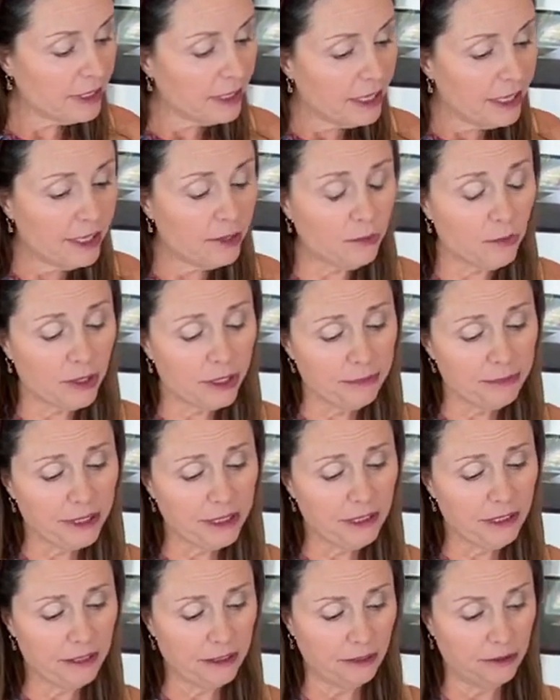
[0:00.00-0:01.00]
And what I'm gonna
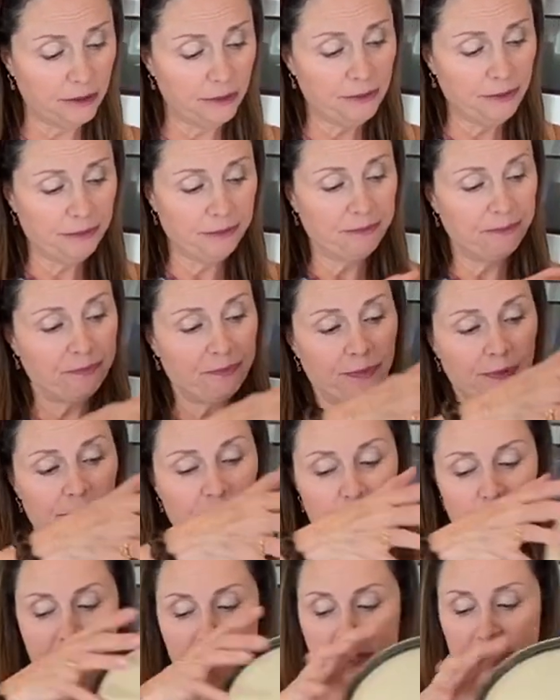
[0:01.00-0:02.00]
do
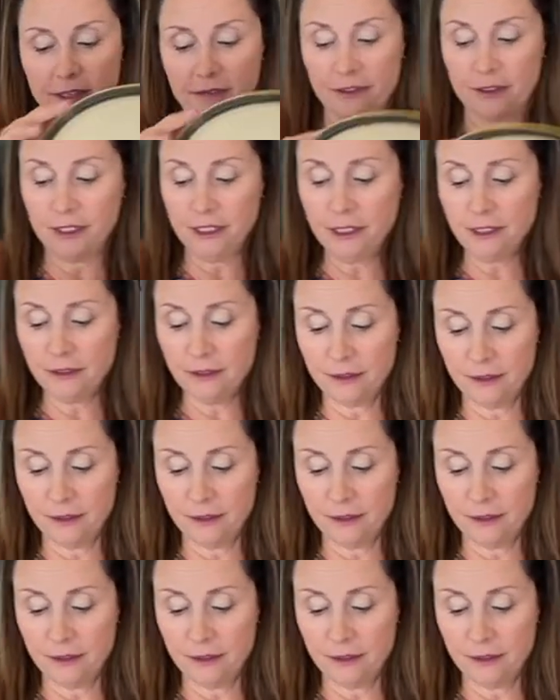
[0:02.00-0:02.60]
is cover it.